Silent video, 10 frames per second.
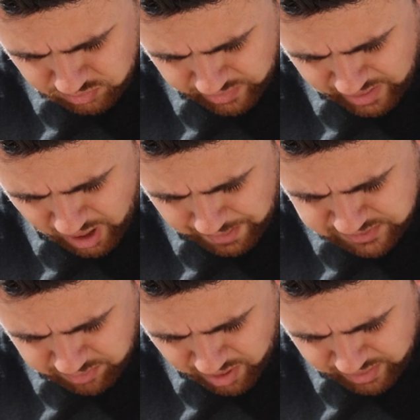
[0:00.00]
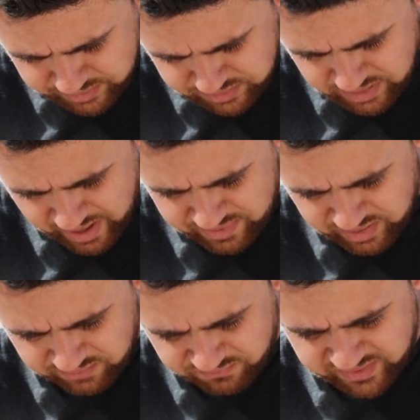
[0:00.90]
We'll hit optimize and
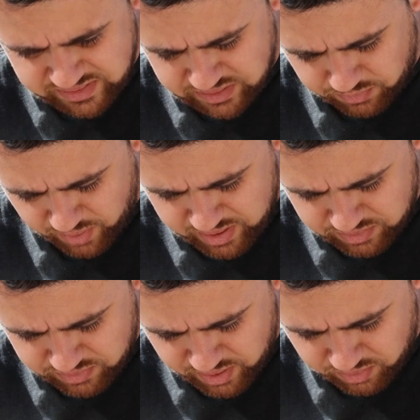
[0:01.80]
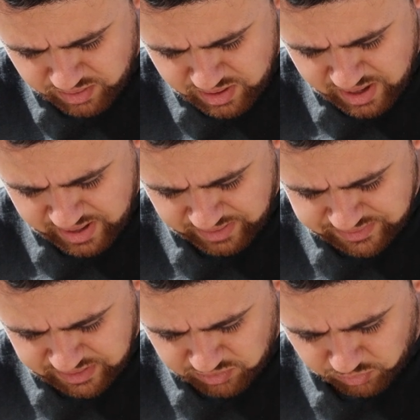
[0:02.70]
then it fits it right in there. And I'll
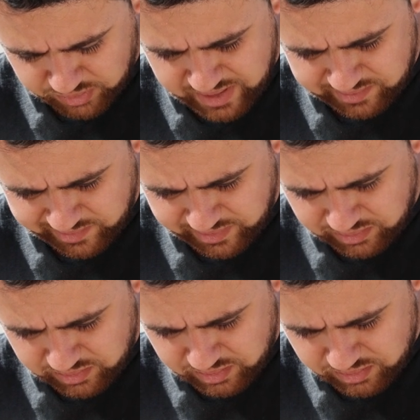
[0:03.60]
say create link.